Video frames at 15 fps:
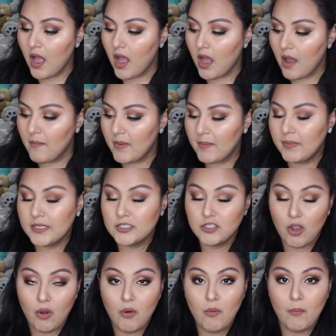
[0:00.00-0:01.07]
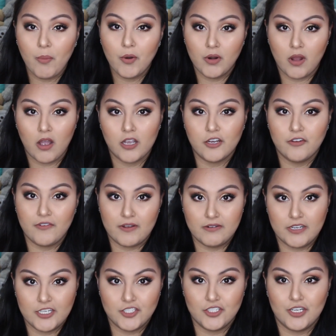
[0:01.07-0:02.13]
But don't put on your
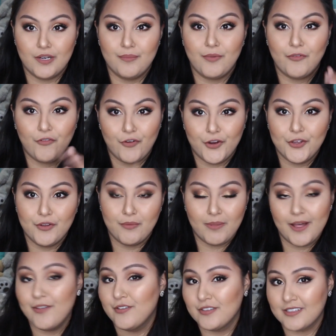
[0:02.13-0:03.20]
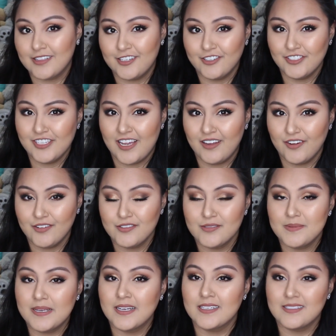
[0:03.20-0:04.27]
foundation before you apply those glitter
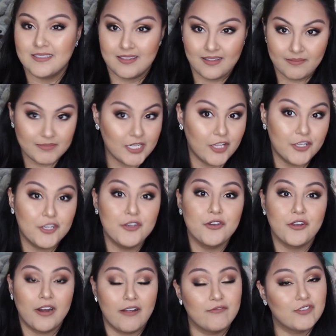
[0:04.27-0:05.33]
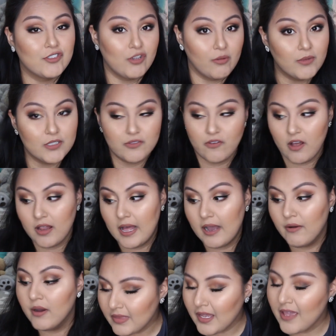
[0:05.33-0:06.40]
shadows, because I'm telling you, you're gonna have so much
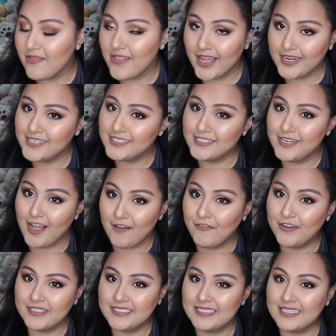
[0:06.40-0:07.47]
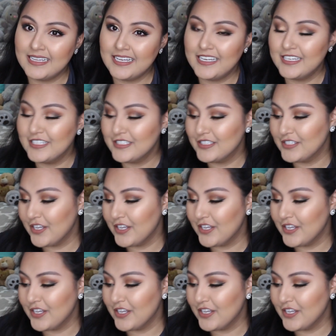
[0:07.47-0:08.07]
fallout and that is not fun to clean.